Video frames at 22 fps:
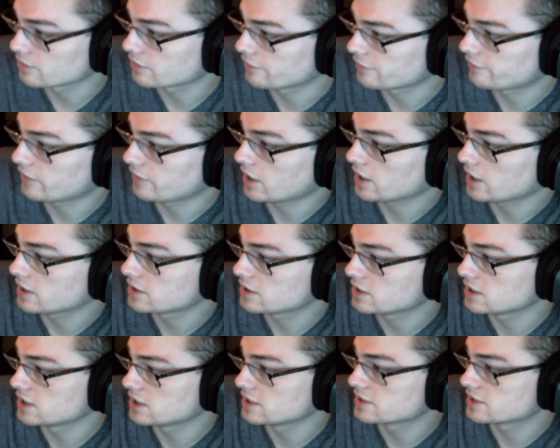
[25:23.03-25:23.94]
find
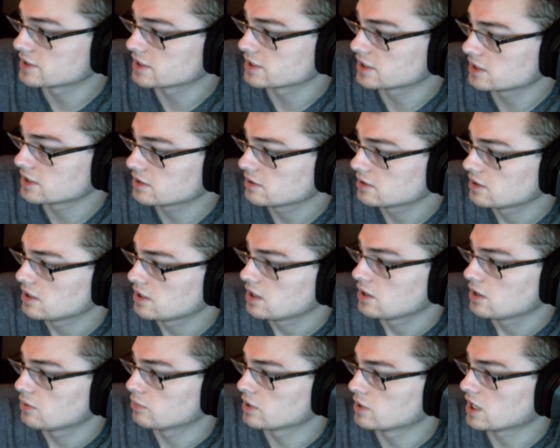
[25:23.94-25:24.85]
EZ,
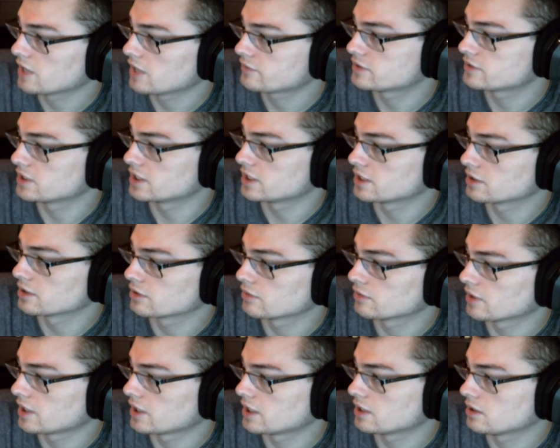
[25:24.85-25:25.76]
we have to
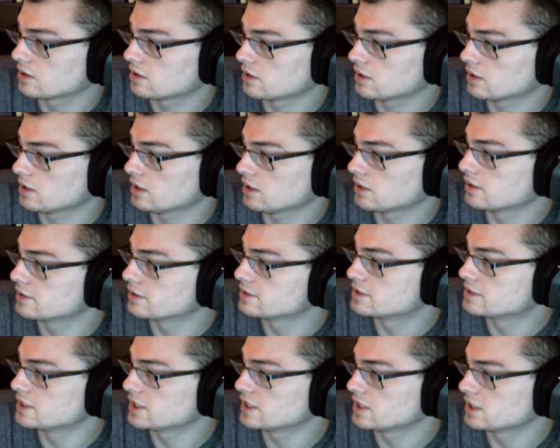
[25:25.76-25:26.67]
integrate
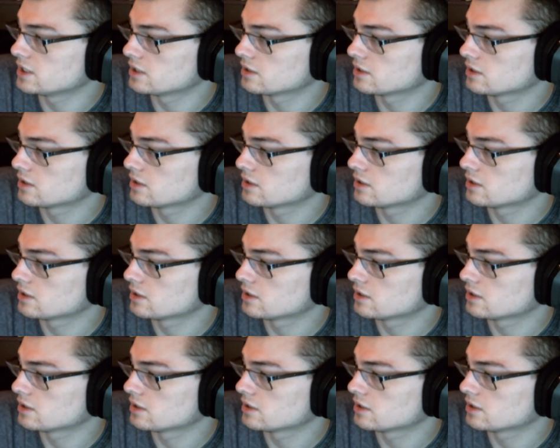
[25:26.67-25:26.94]
dEZ.